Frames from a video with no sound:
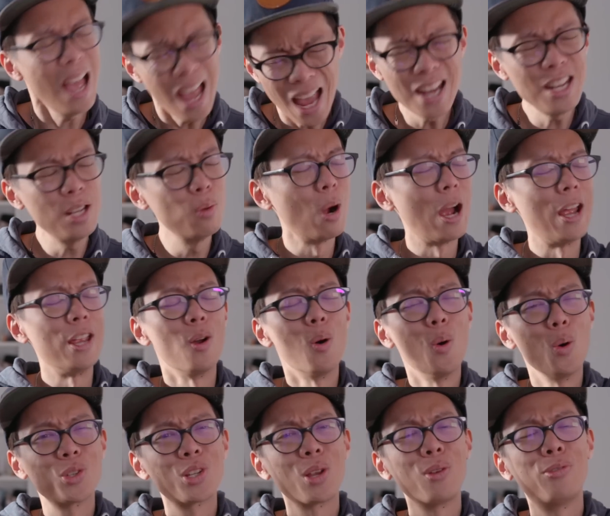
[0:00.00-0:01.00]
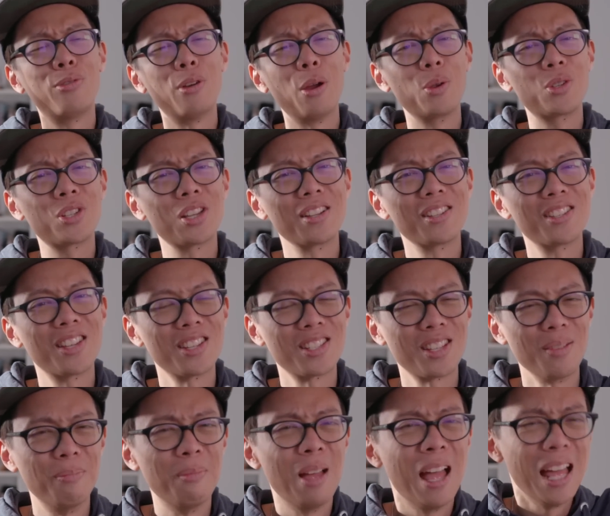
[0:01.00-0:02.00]
Anyway, autofocusing
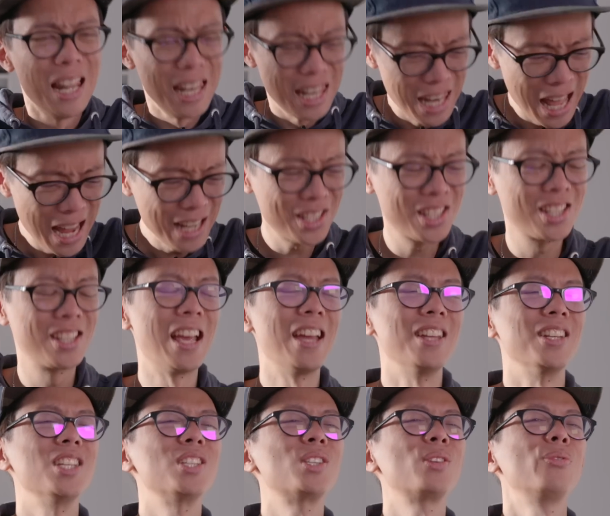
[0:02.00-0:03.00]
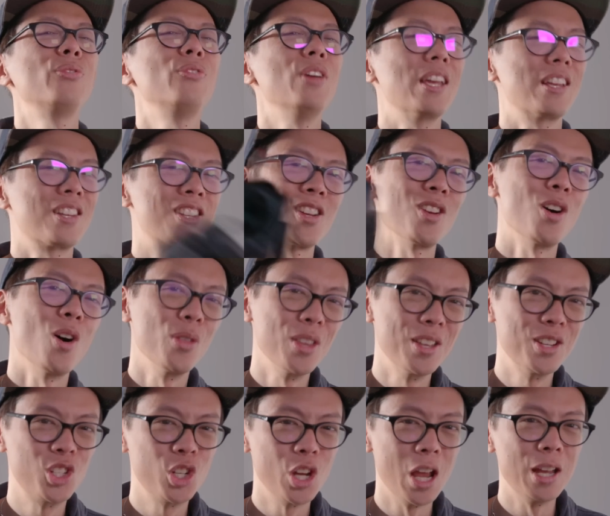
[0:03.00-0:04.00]
system, let's get this fixed on
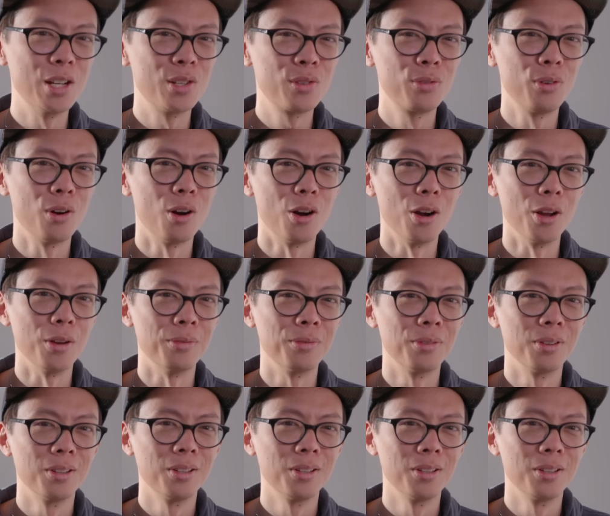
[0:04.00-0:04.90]
the GH5.